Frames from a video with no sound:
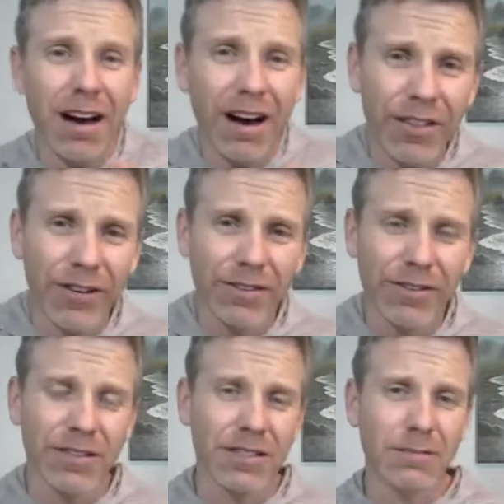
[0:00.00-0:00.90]
other of
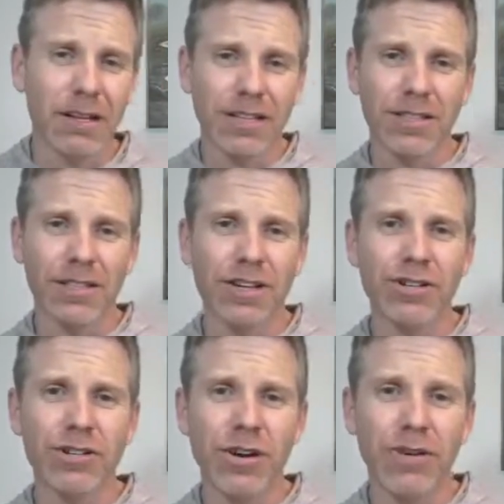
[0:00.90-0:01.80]
her siblings
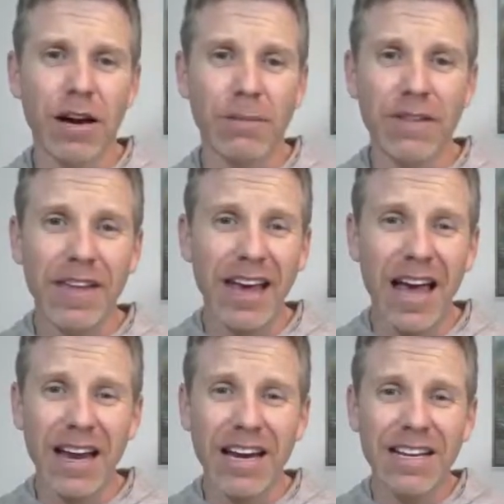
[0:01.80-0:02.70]
showed up, and they
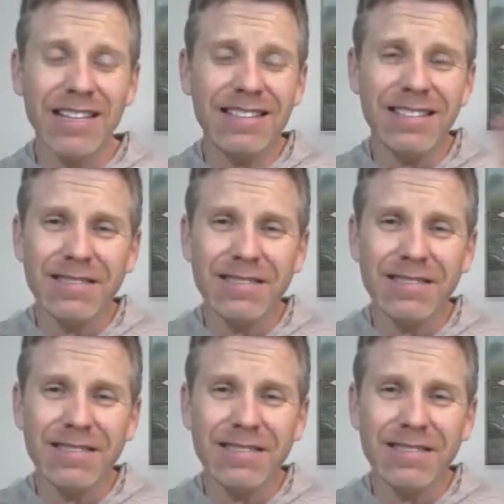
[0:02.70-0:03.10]
had an